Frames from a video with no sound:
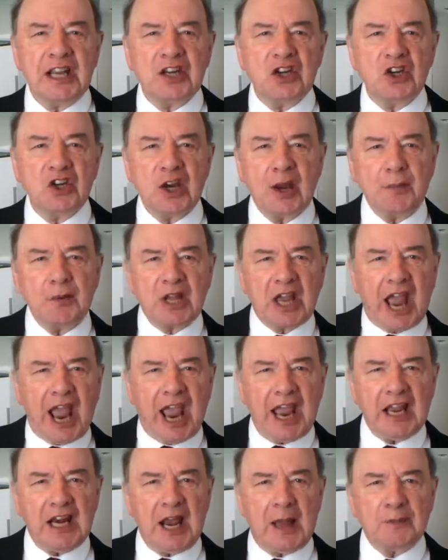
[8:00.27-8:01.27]
leadership,
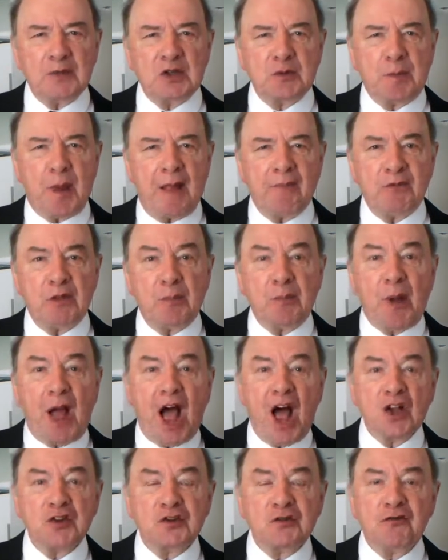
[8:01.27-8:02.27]
Caleb spent the
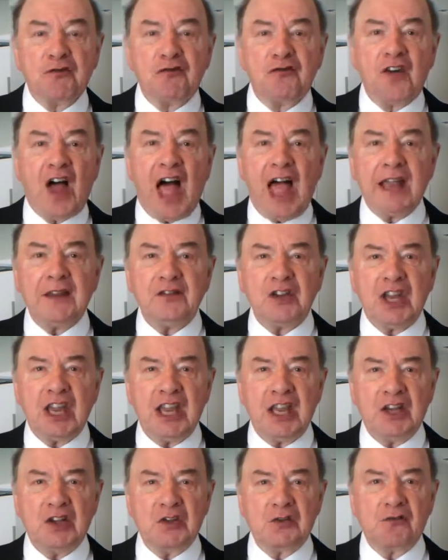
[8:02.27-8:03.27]
past 5
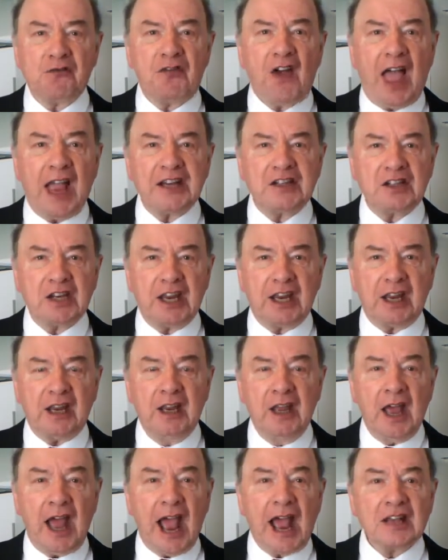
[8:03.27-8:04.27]
years
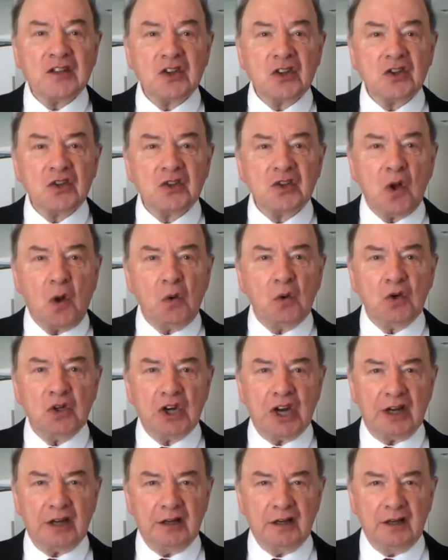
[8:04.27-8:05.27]
fighting as a
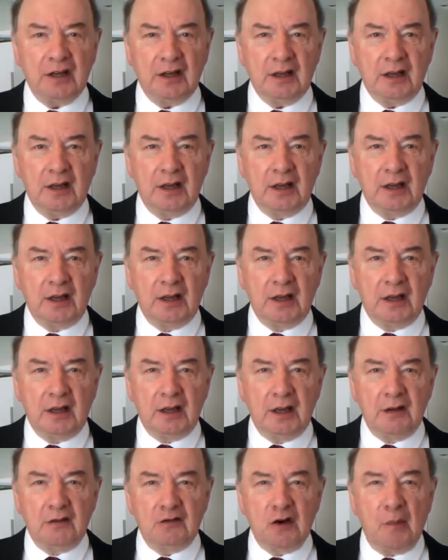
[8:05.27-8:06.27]
soldier.
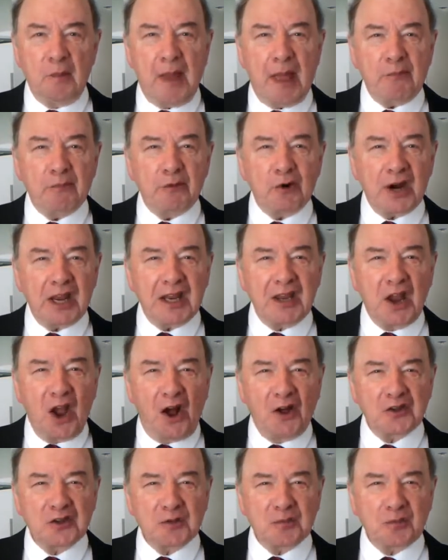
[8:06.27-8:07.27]
Remembering
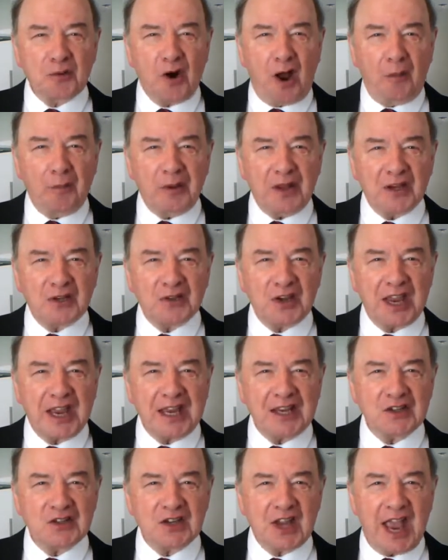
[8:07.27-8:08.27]
God's promise,
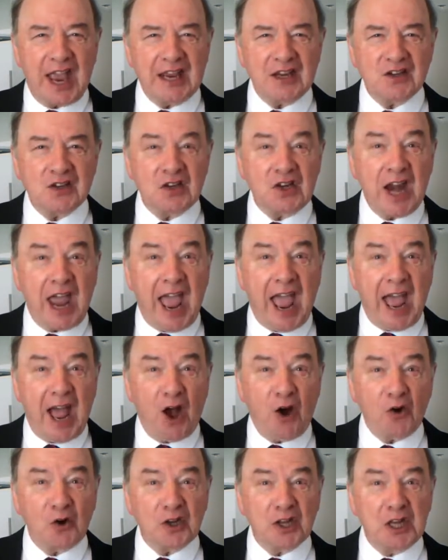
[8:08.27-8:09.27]
he says,
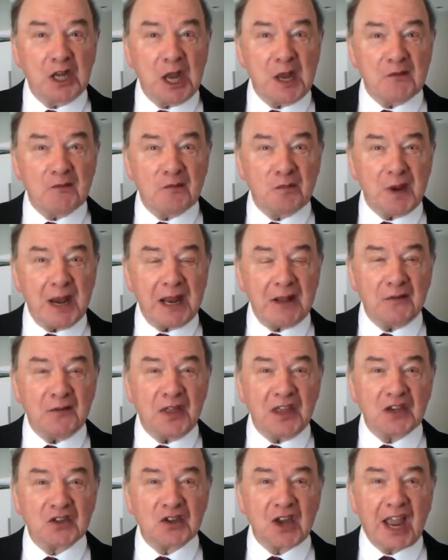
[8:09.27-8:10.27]
"Now give
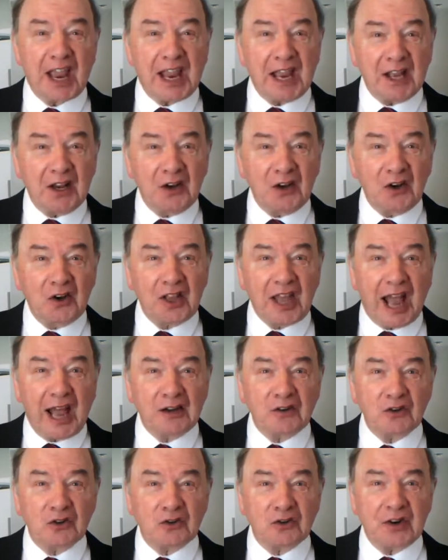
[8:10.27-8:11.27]
me this hill
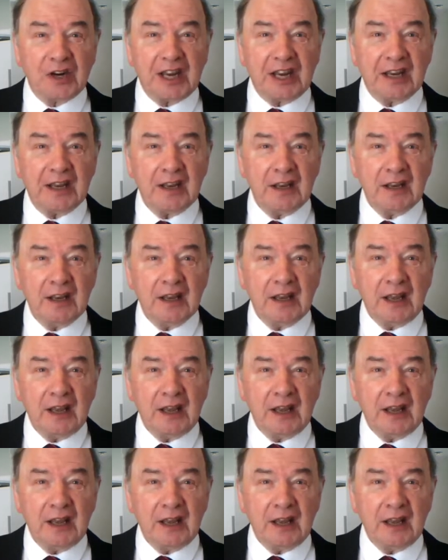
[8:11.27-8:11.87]
country."